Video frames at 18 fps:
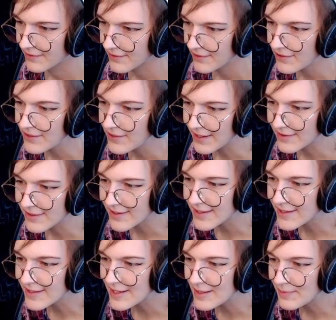oh yeah, I think
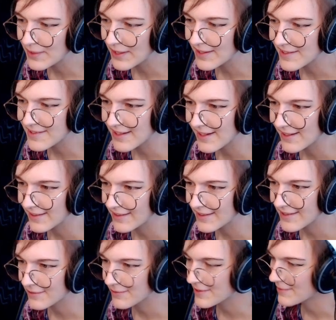the DPI scaling
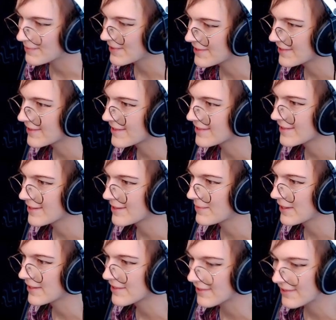is what's messing this up
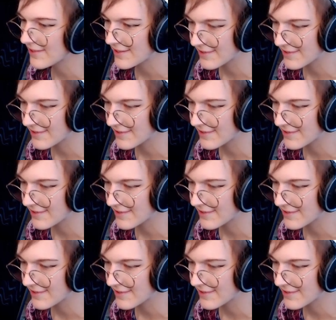actually.